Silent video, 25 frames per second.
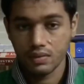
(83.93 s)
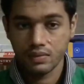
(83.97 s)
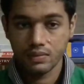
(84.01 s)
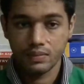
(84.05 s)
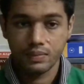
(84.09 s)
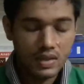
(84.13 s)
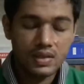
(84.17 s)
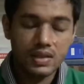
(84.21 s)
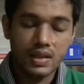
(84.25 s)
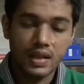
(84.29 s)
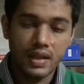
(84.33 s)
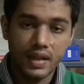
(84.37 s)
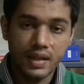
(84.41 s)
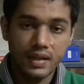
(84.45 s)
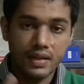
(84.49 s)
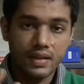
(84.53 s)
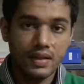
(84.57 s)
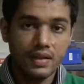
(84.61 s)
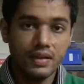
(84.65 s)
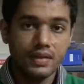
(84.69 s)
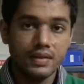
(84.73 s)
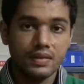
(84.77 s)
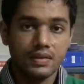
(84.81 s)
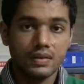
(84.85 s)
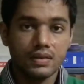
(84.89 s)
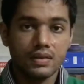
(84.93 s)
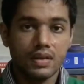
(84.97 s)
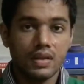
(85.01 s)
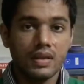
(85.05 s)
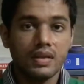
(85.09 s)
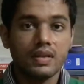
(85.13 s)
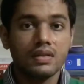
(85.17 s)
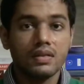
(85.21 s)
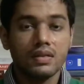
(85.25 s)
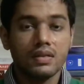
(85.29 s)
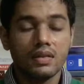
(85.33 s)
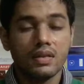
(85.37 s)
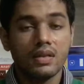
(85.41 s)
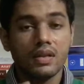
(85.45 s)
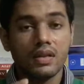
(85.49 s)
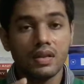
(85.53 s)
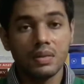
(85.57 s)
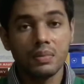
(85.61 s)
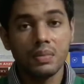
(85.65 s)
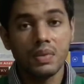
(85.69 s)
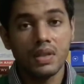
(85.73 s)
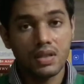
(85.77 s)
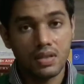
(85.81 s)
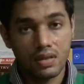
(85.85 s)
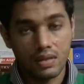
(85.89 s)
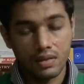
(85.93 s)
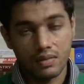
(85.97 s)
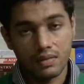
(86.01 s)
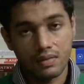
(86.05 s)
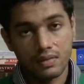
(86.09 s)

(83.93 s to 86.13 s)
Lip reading: Secondly is the imaging.